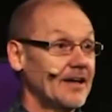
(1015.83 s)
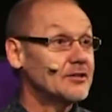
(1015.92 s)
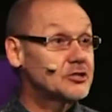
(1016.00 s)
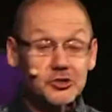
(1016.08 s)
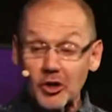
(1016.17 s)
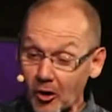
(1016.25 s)

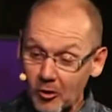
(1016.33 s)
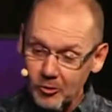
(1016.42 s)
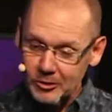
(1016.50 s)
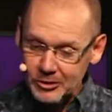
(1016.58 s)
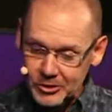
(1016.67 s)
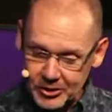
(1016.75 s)
And it's
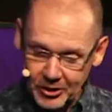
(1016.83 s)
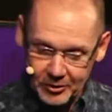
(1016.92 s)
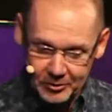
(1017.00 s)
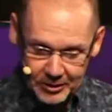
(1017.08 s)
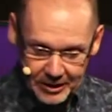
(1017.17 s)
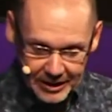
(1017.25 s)
so,
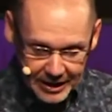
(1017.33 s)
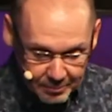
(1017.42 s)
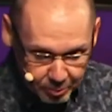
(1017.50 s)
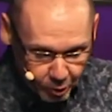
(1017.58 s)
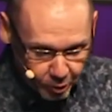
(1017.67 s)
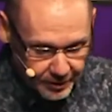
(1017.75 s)
so
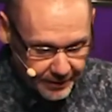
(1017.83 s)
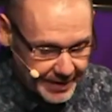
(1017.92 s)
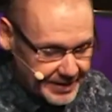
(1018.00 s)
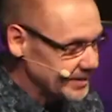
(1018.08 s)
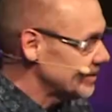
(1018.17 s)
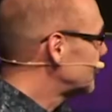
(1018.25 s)
important. And then